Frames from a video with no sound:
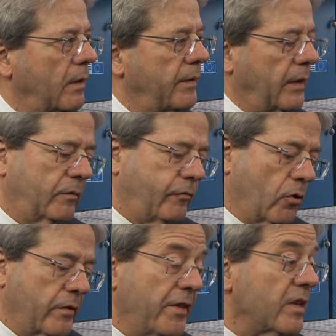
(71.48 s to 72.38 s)
that
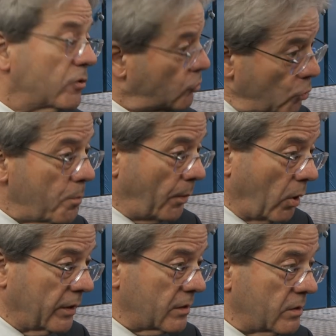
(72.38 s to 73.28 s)
for these two
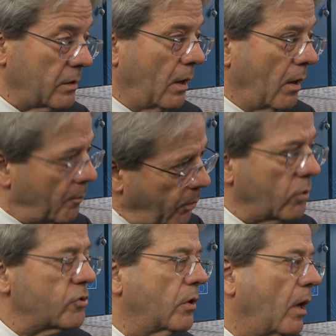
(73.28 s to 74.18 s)
points,
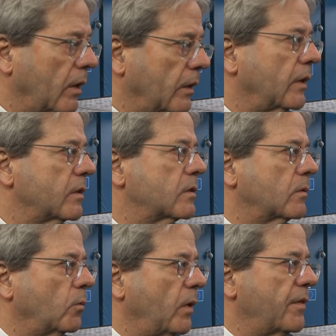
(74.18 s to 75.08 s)
Portugal
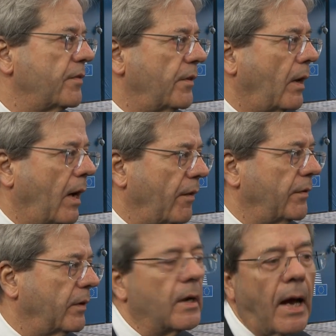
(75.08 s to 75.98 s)
is, with
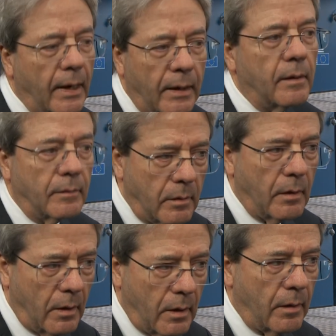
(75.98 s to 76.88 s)
other nine
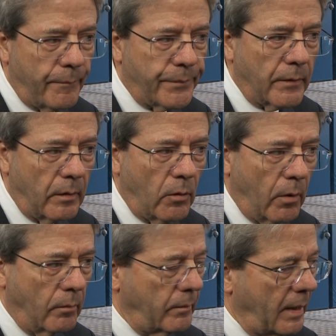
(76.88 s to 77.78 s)
uh,
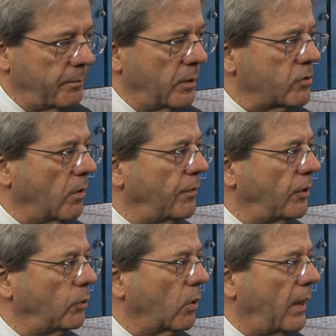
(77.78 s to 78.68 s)
Euro members of
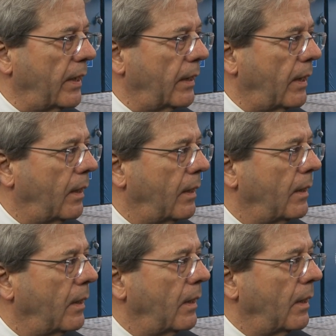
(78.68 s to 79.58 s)
the euro area,
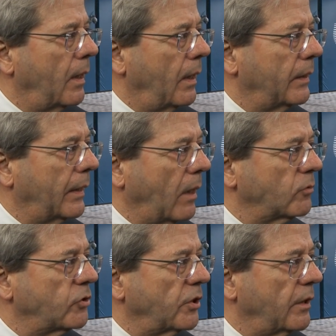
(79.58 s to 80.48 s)
a
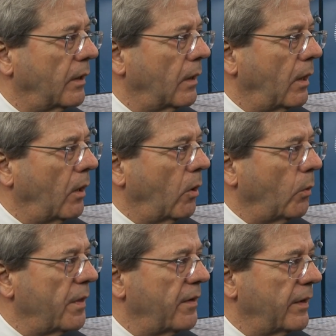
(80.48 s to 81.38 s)
country
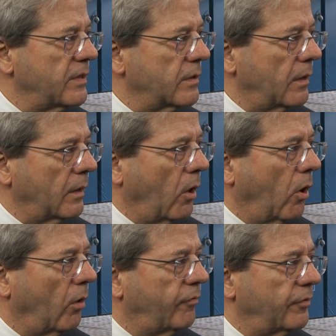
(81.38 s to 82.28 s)
with a risk
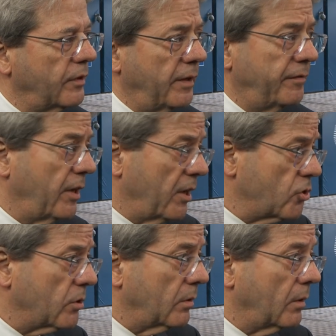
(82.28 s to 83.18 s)
of
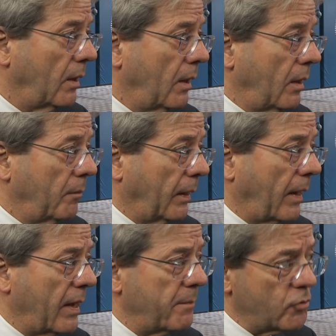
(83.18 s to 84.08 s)
deviation. But
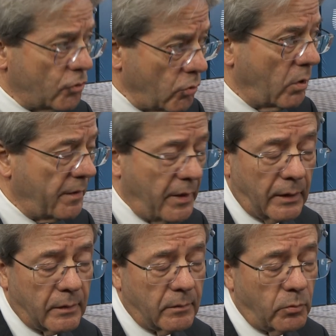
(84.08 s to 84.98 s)
I am sure
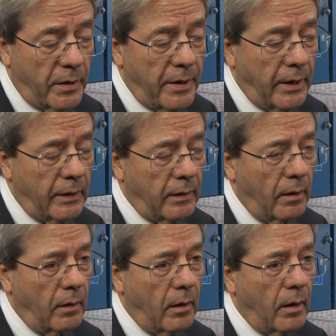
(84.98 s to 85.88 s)
that with a
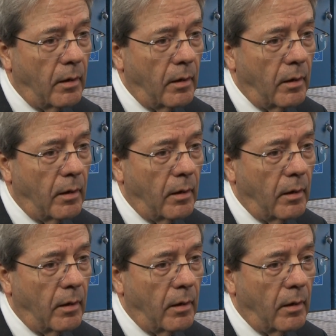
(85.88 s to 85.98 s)
uh,